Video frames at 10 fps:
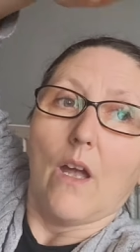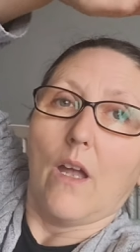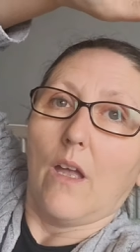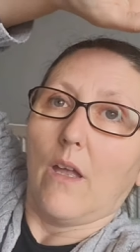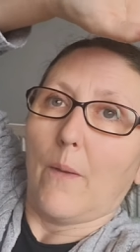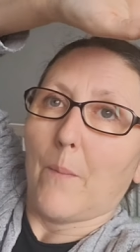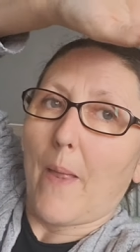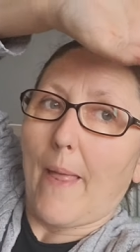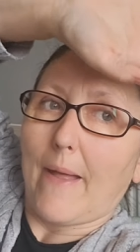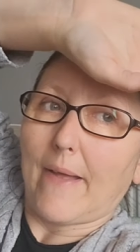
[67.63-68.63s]
Um,
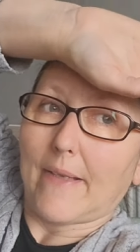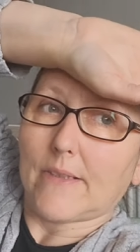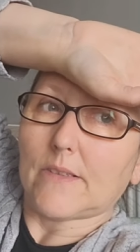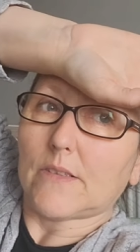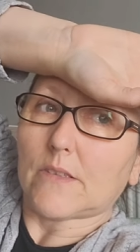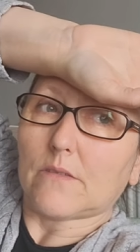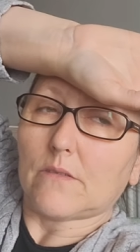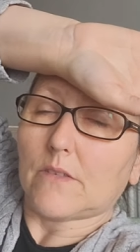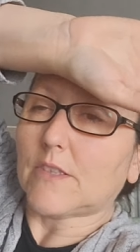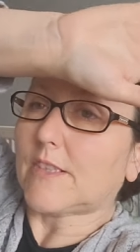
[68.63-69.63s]
and
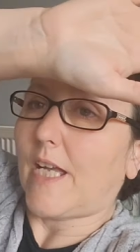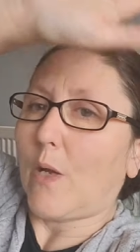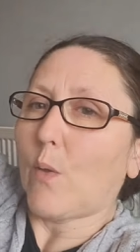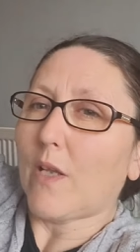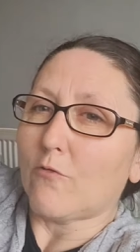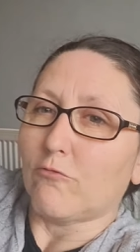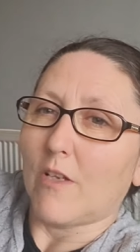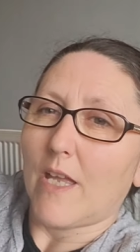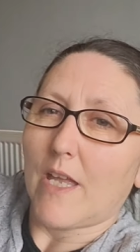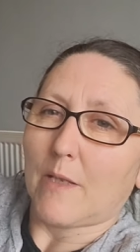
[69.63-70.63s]
the sky was like
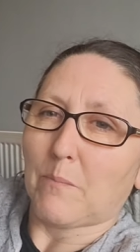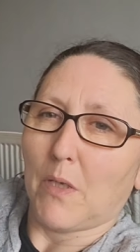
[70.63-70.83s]
red,